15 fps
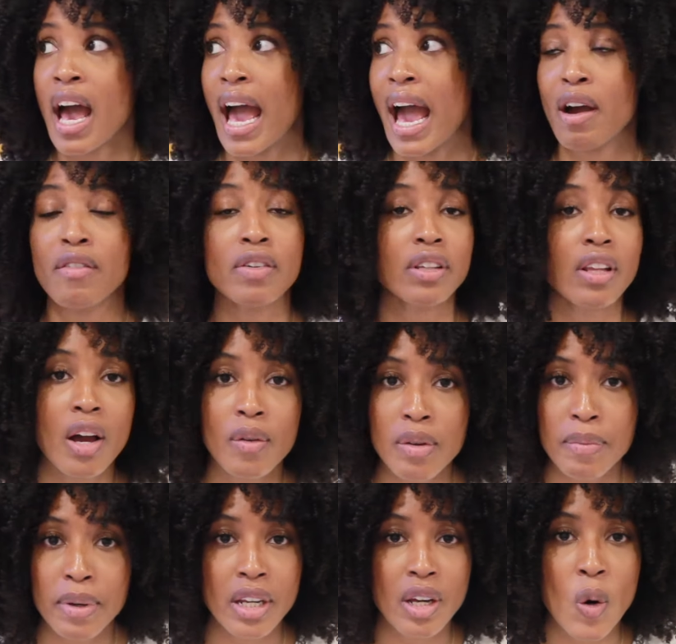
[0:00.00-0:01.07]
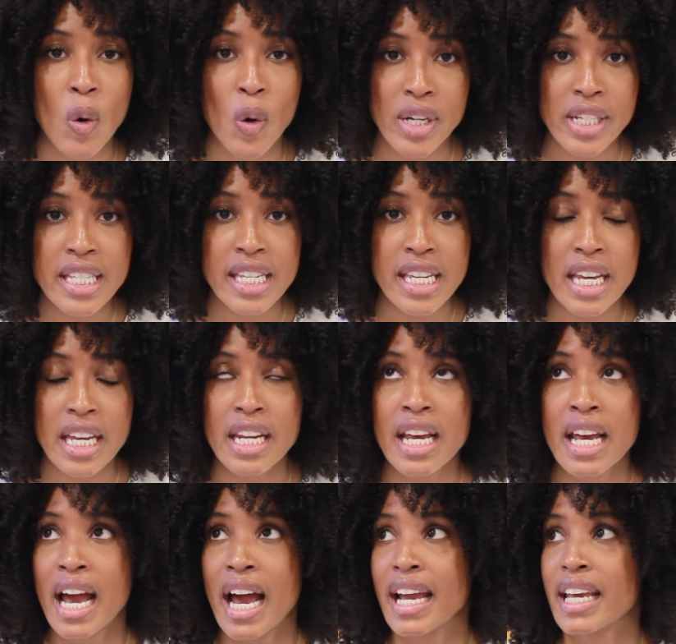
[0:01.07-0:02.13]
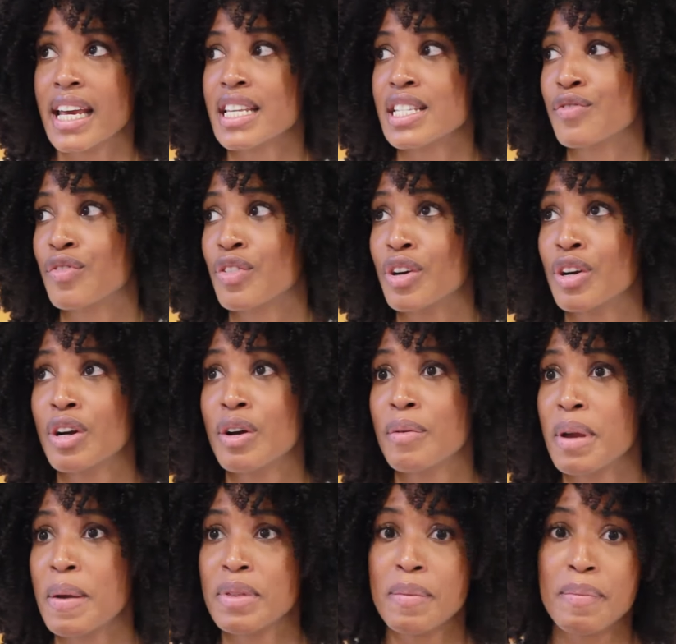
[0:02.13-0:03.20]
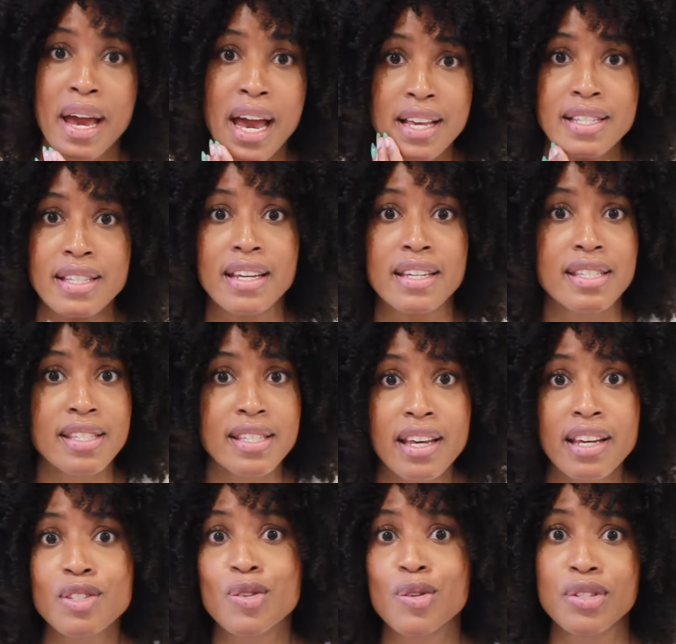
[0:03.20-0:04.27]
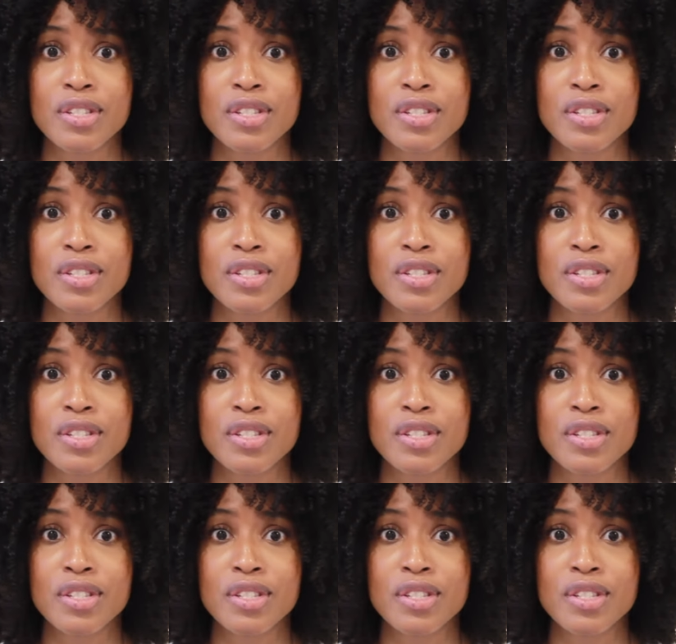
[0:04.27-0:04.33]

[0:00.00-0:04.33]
However long we've been in quarantine, I guess for maybe the past like 6 or